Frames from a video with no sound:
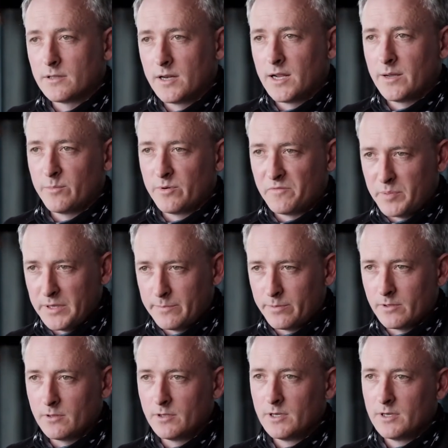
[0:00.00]
the number of
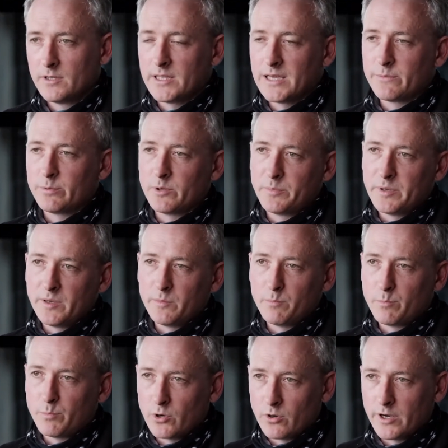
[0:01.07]
people that will be
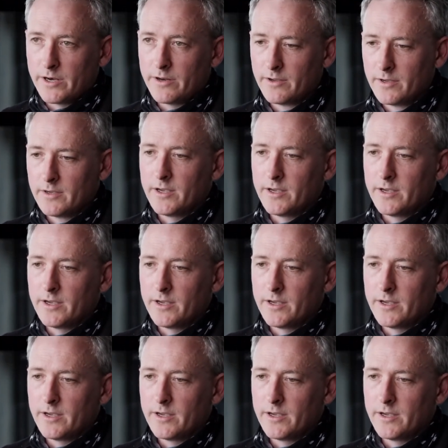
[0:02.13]
employed